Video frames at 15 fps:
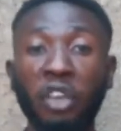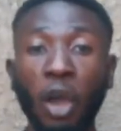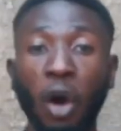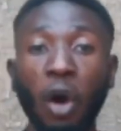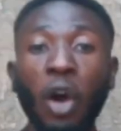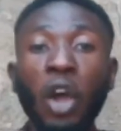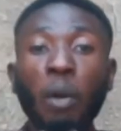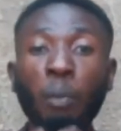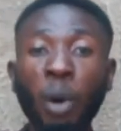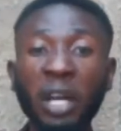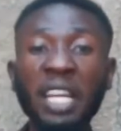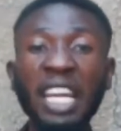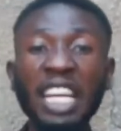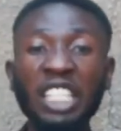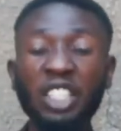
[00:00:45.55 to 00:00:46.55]
Your
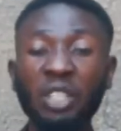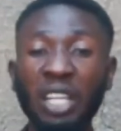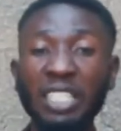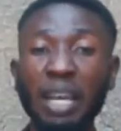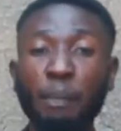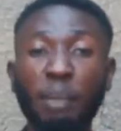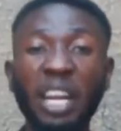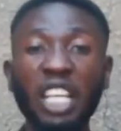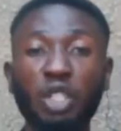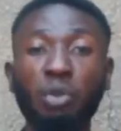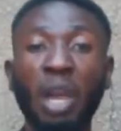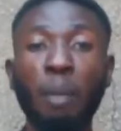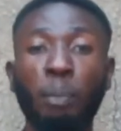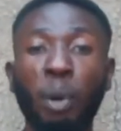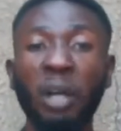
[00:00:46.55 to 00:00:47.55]
body is not a place
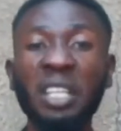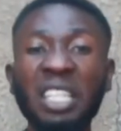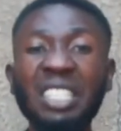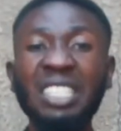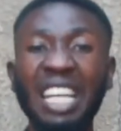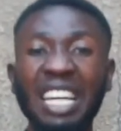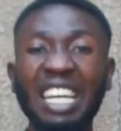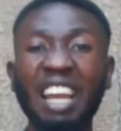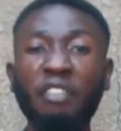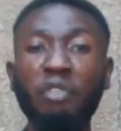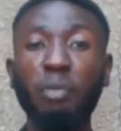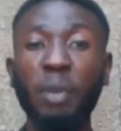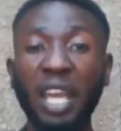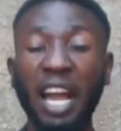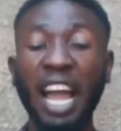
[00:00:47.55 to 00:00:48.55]
where burdens are
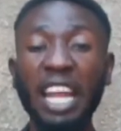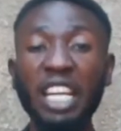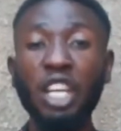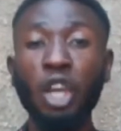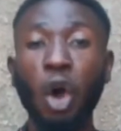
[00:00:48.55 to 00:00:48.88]
left behind.